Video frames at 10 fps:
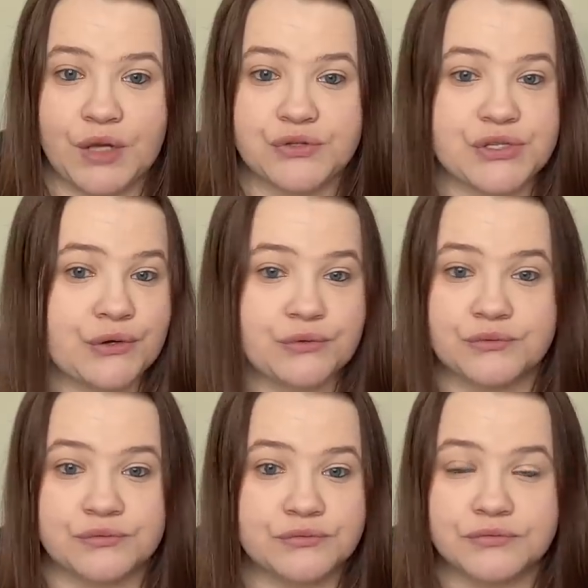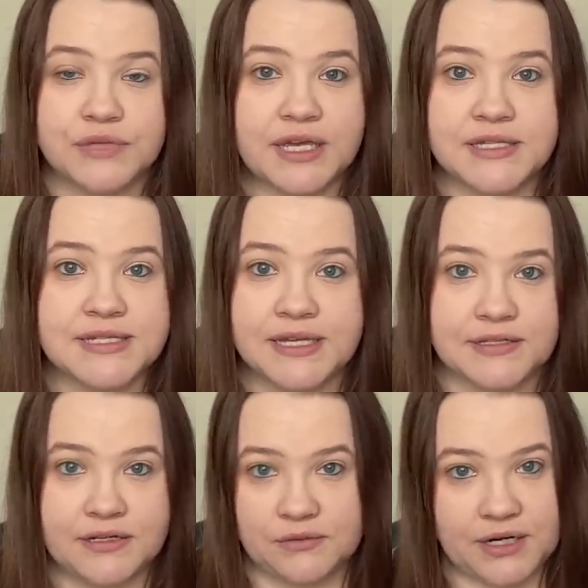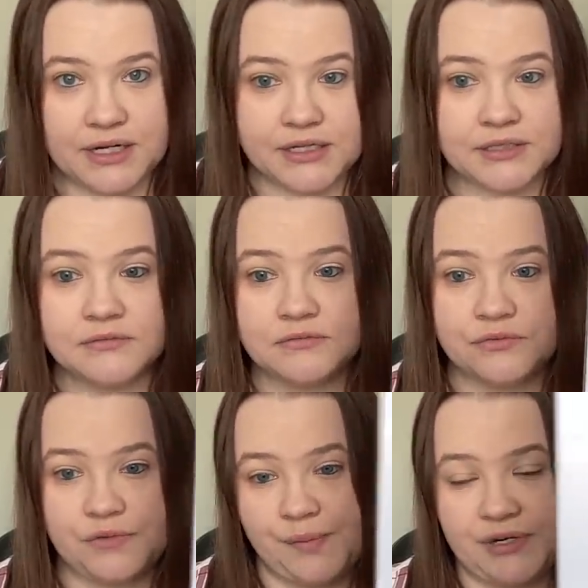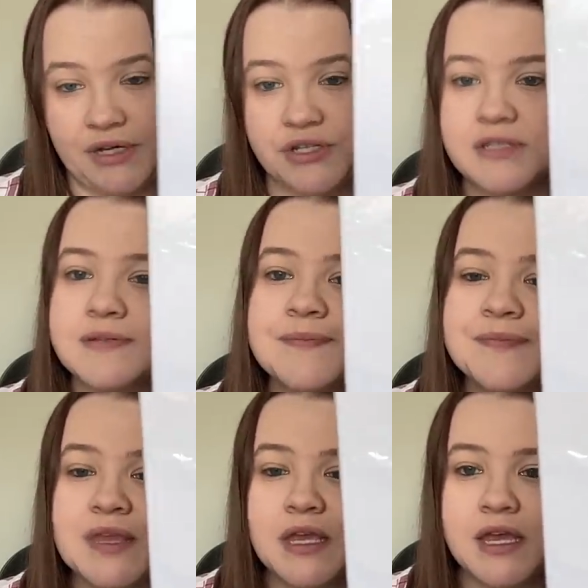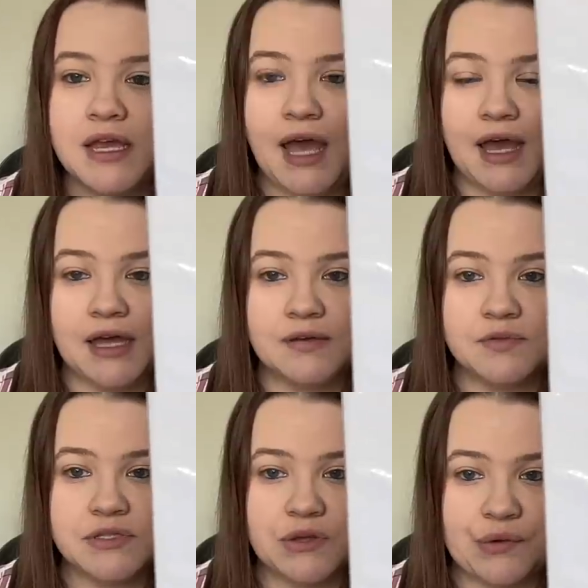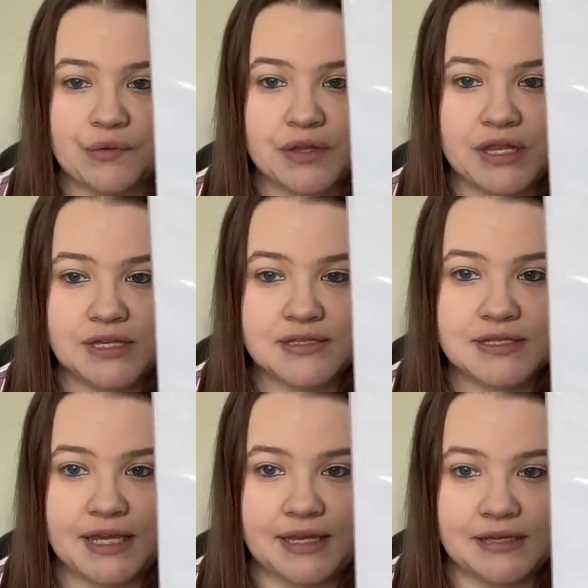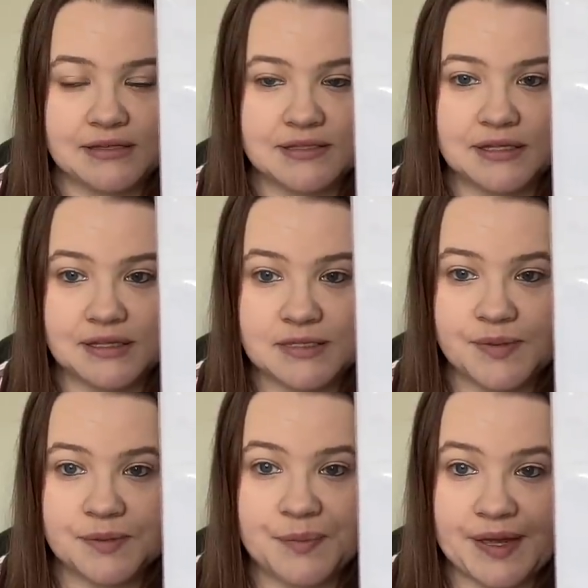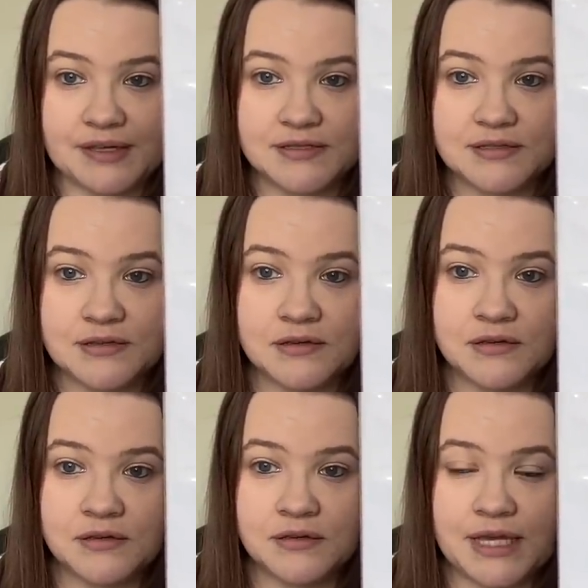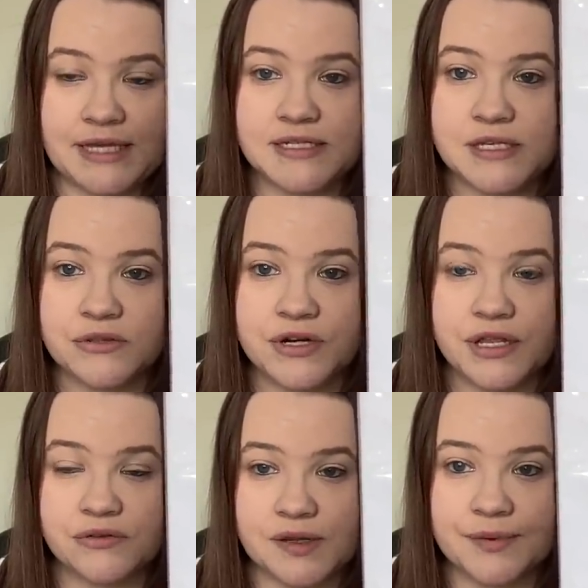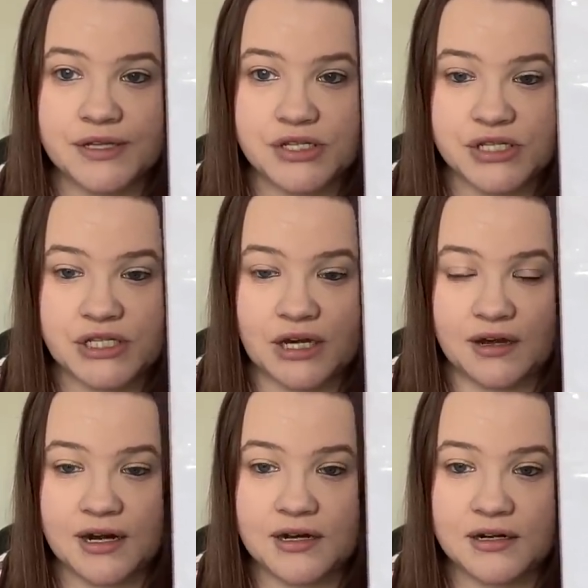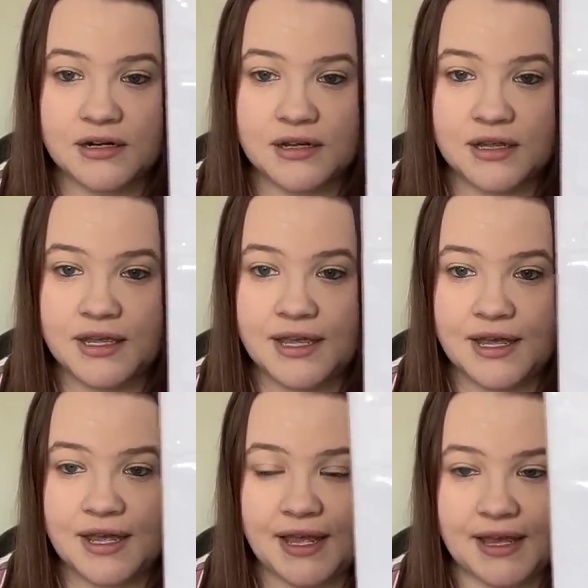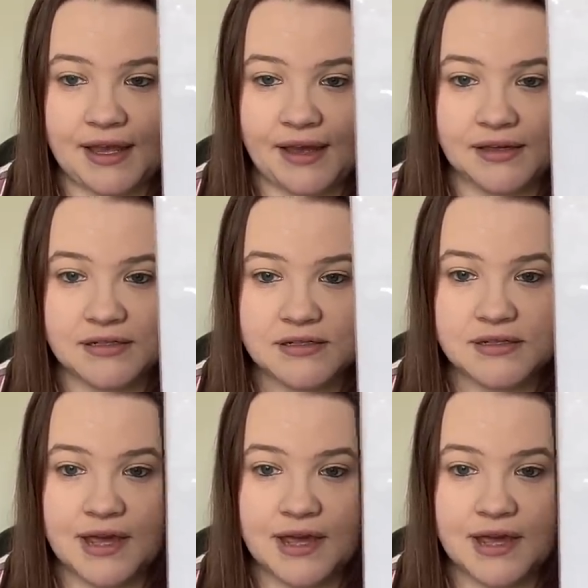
so, antique needlework reproductions. Uh, so, this is Elizabeth Biggs' 1833 by GigiR. And